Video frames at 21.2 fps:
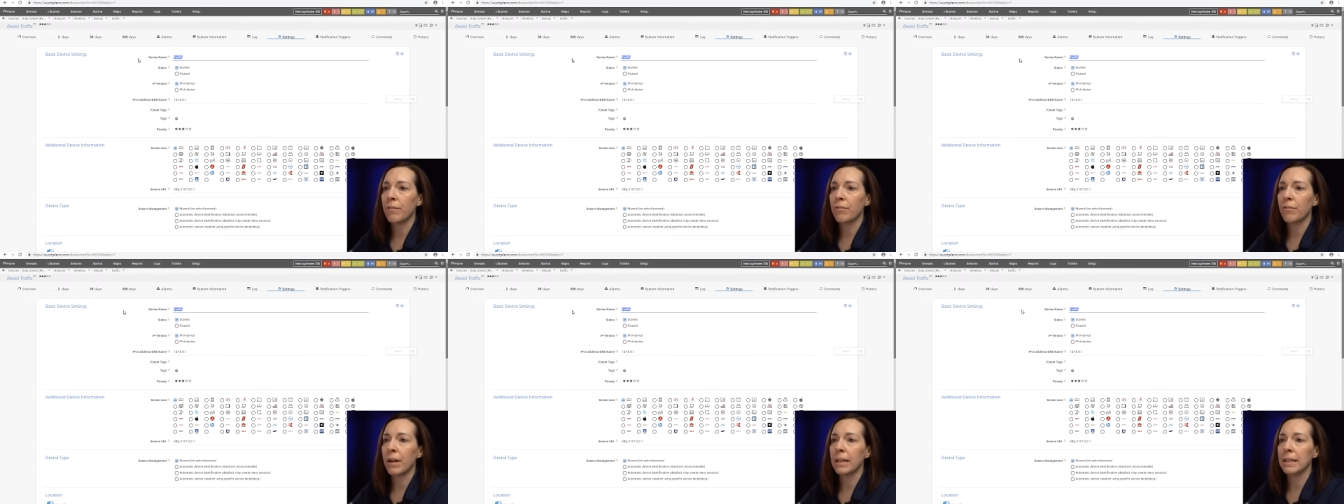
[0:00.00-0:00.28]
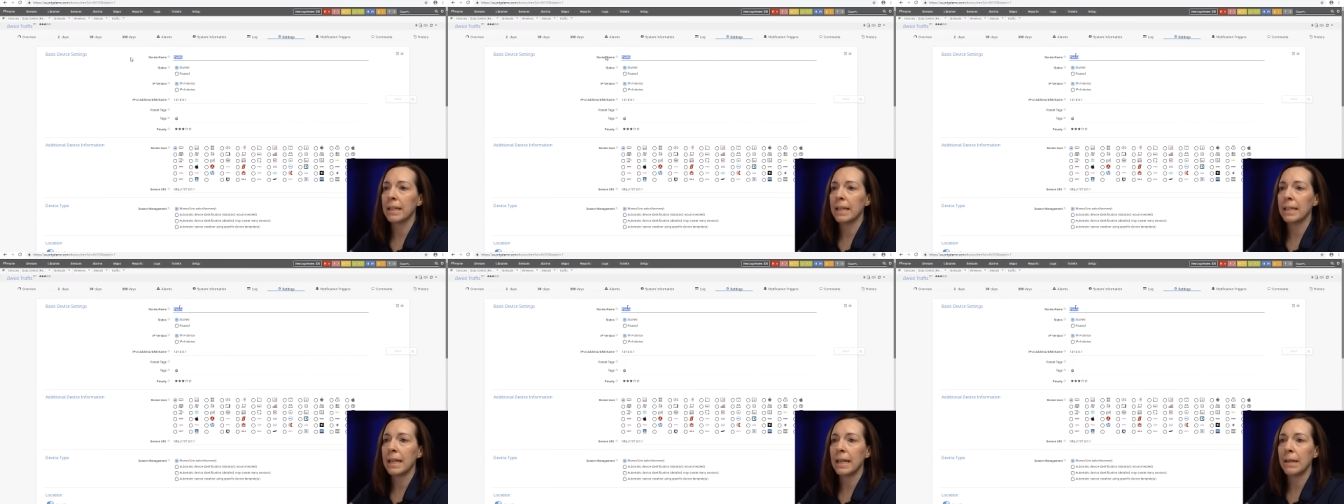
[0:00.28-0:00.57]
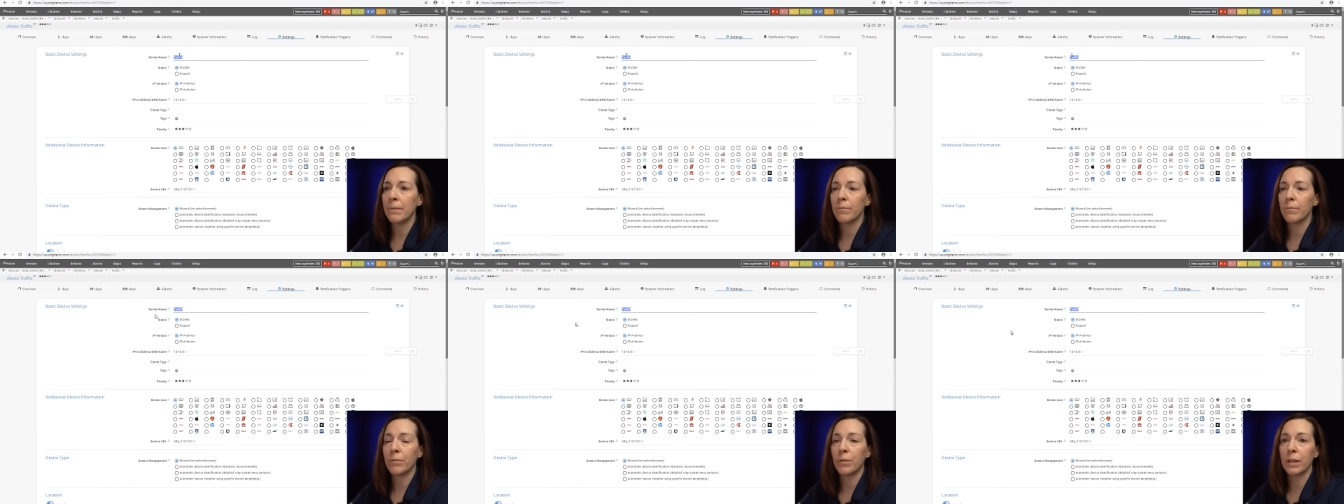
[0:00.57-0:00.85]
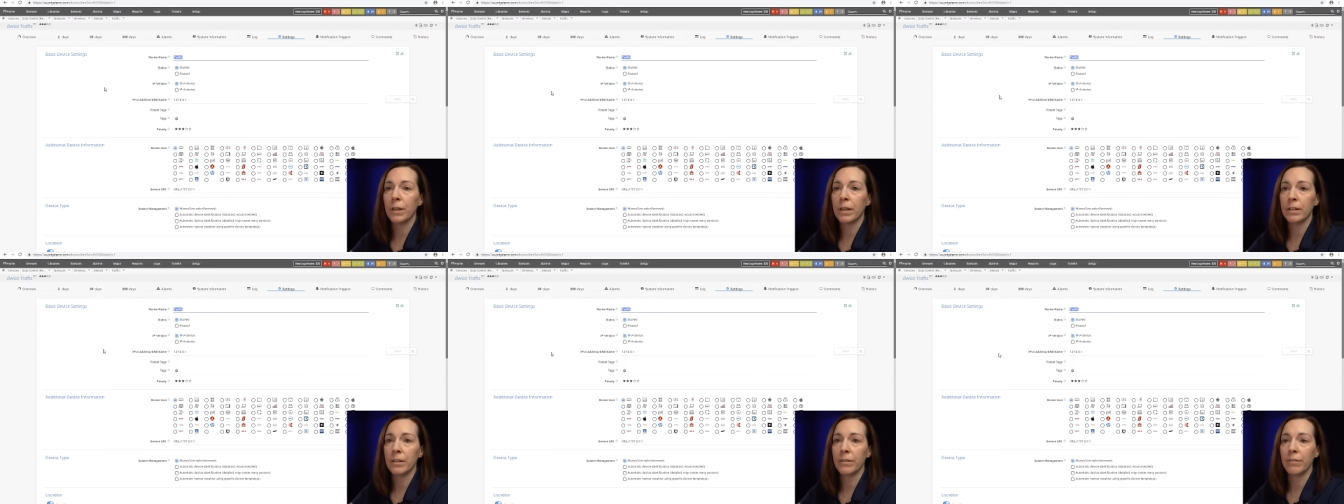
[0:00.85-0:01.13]
friendly name for
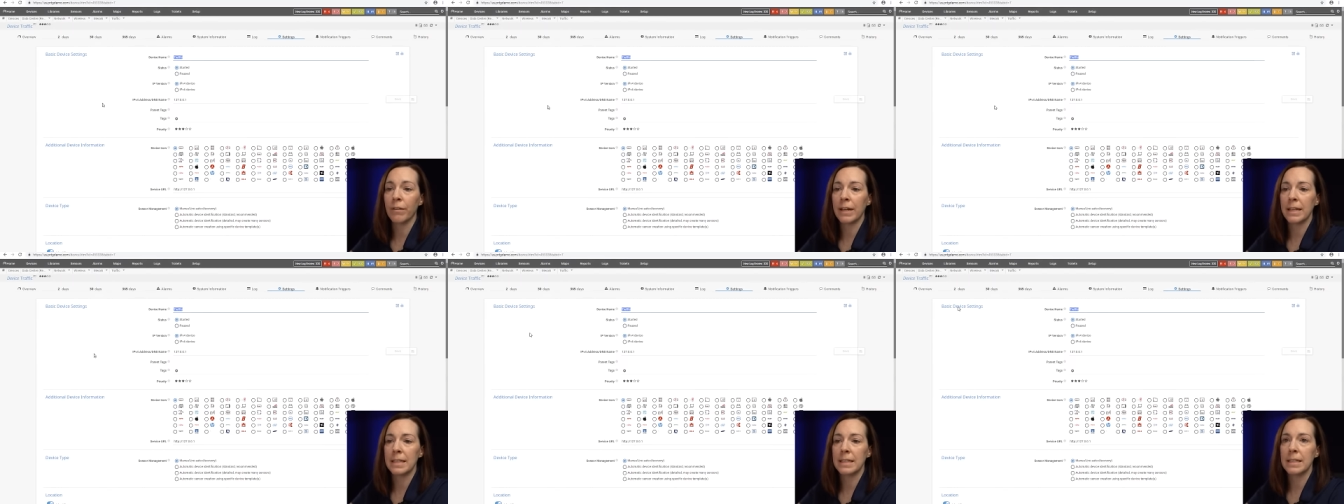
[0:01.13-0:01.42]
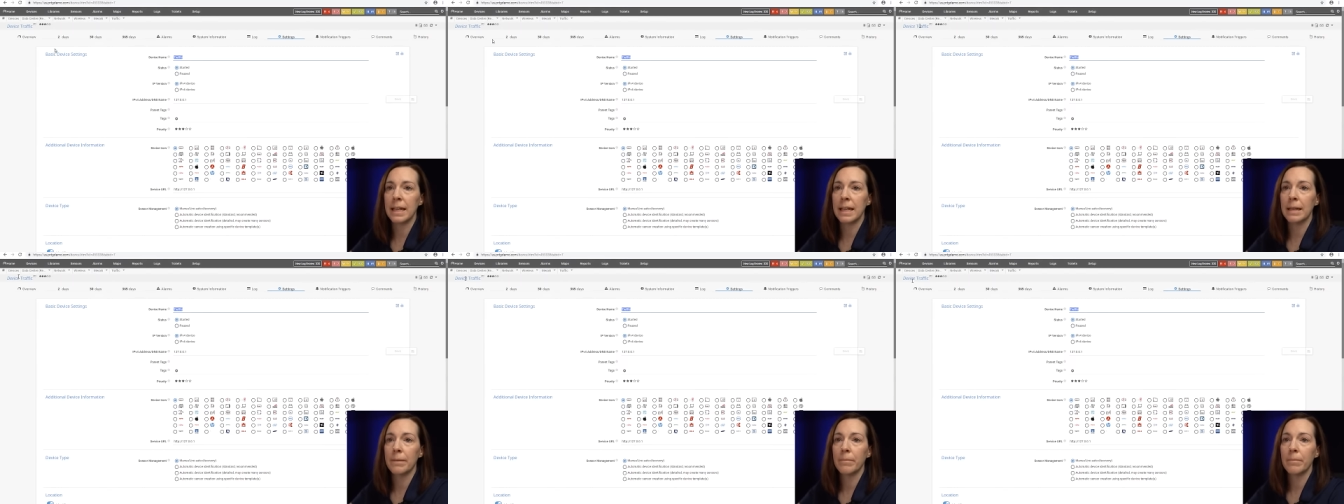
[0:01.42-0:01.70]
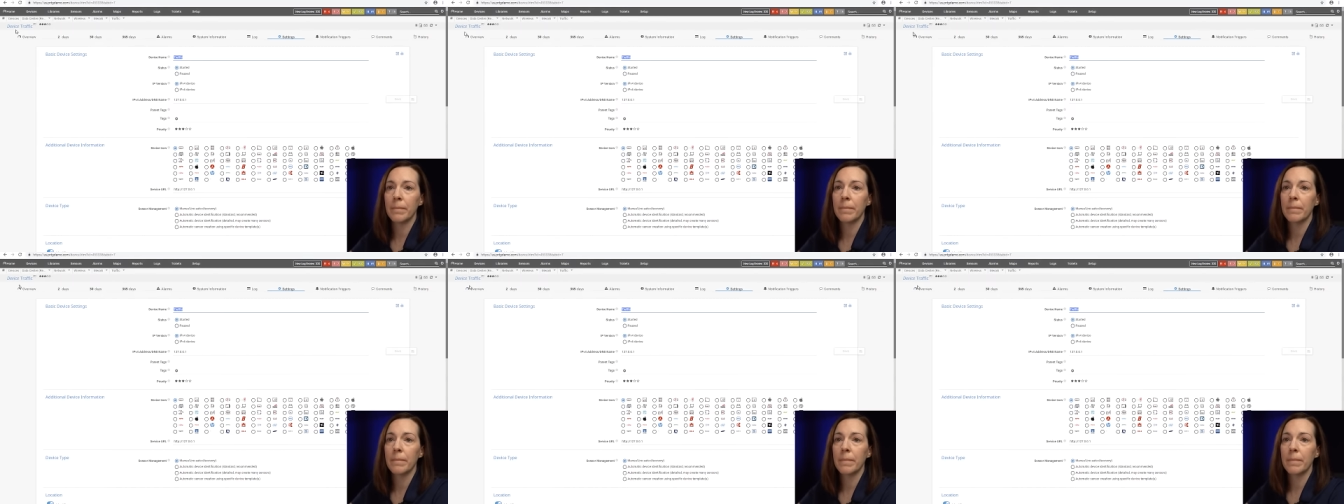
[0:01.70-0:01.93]
your device name.